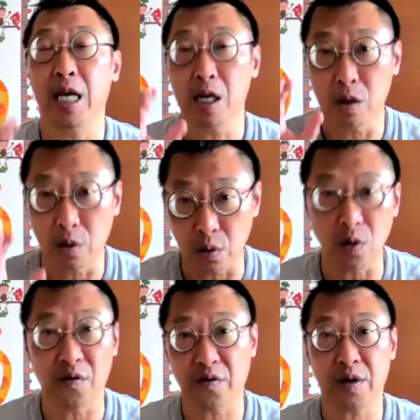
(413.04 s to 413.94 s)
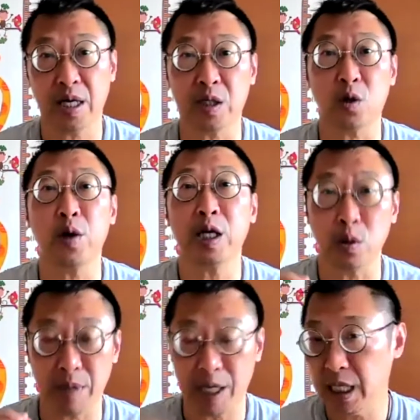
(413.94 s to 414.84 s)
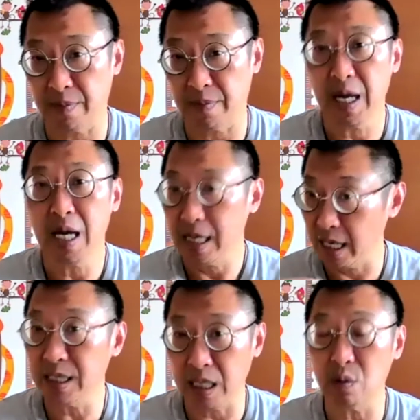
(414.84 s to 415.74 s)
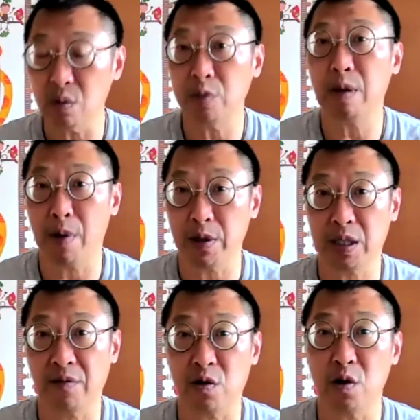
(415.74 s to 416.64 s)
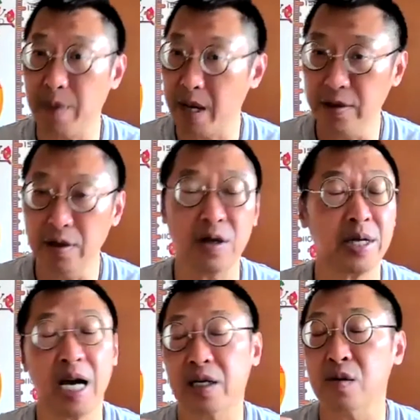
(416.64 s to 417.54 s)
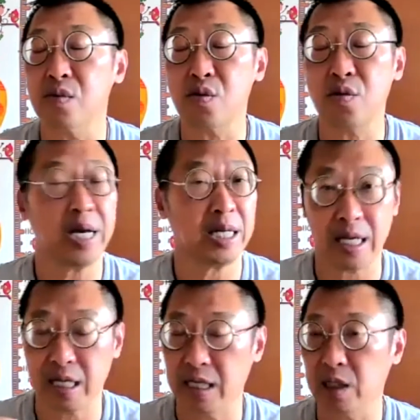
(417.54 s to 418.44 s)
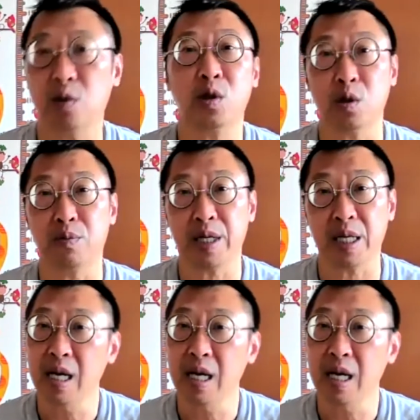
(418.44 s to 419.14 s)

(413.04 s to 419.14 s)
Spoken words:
growth is going to be cut, yes, there will still be positive growth, but not at the rate that it used to be.